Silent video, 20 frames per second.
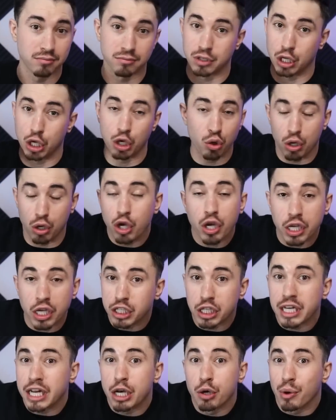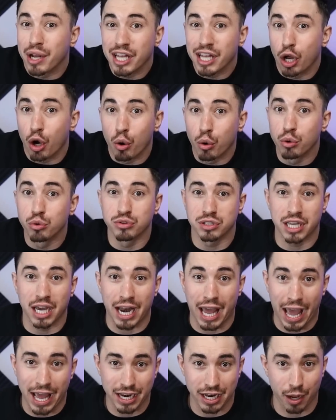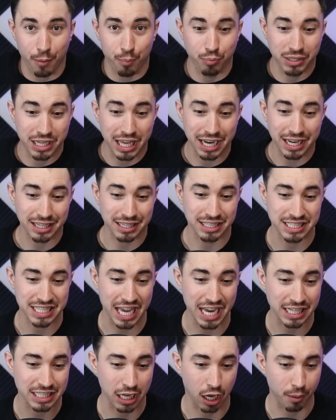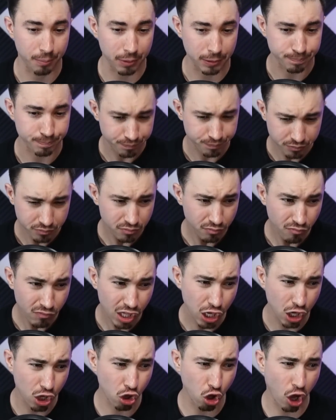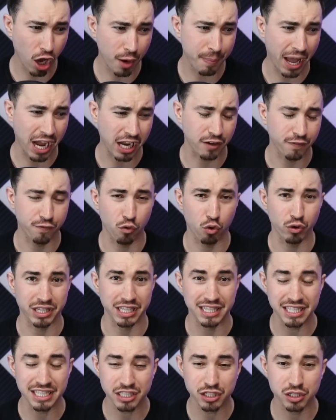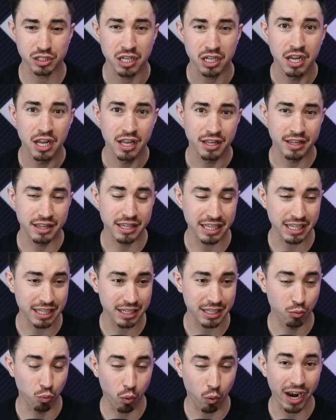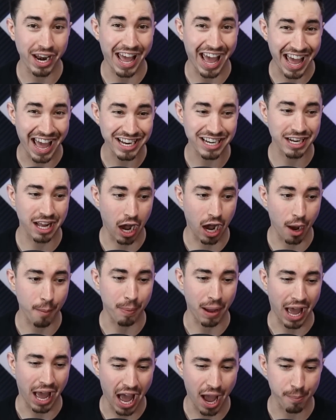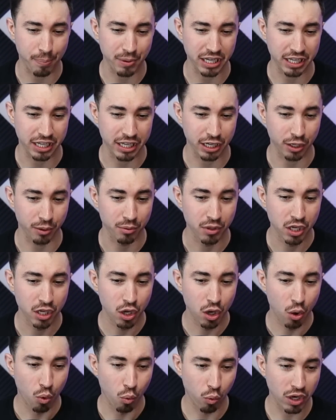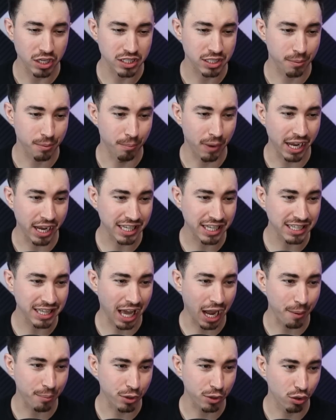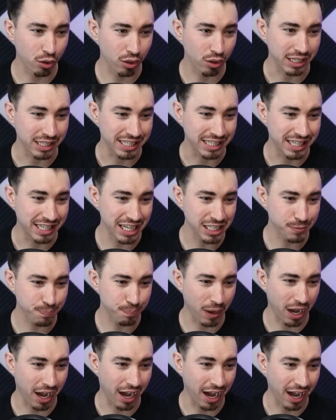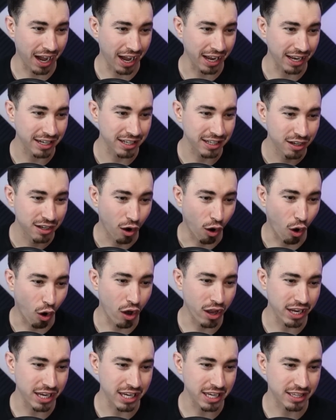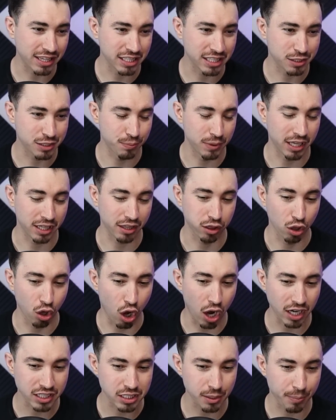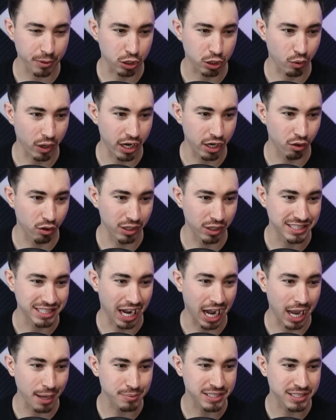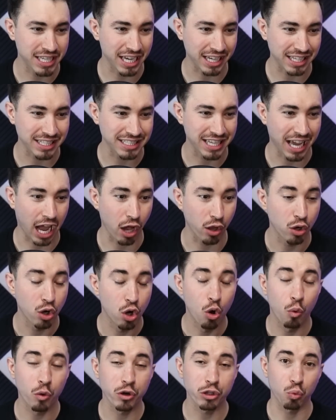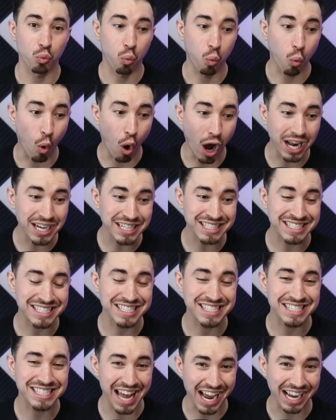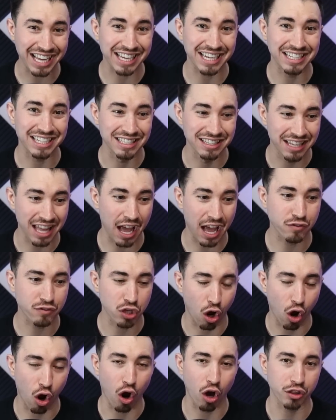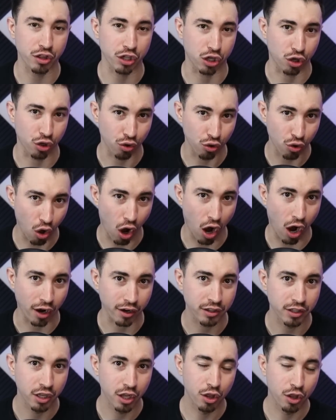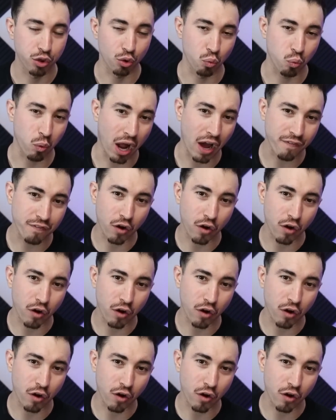didn't really know who was going to end up getting the takedown, but a lot of back and forth, and this is the what ended up happening here, was Mikey Labriola gets behind on Ethan Smith, locks up a cradle, and time's ticking down with 1 second left on the clock. The ref